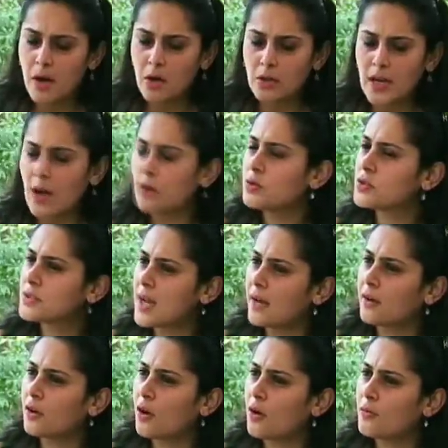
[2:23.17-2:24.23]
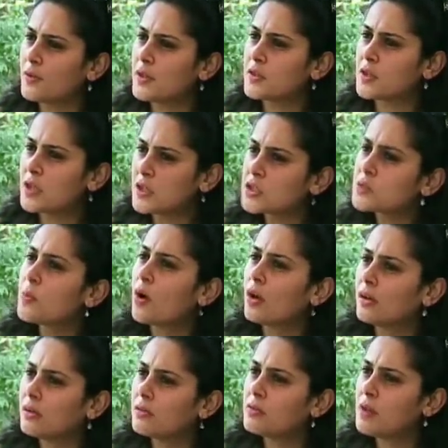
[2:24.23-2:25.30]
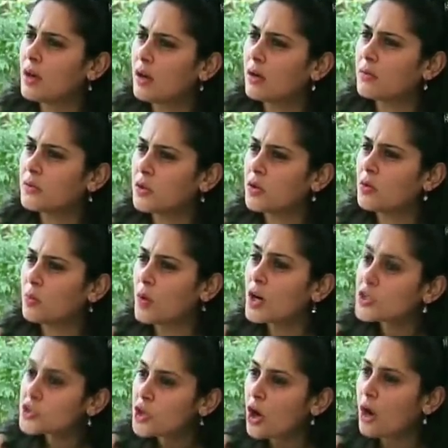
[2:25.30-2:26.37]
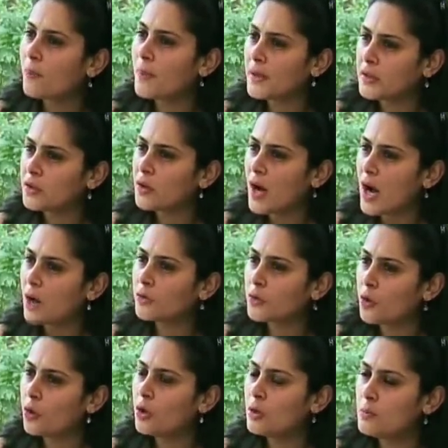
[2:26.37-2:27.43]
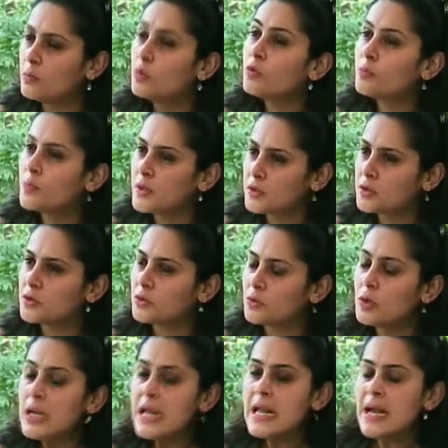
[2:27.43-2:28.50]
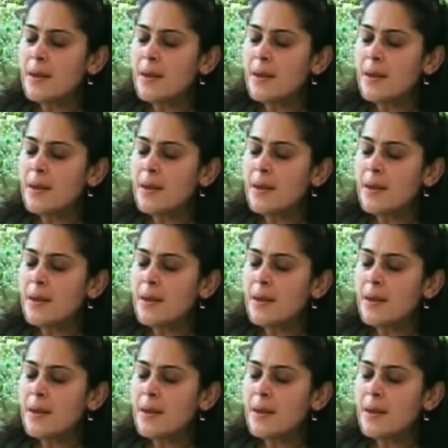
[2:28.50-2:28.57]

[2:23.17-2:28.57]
about how you started off in a small workshop and you know how the whole movement grew.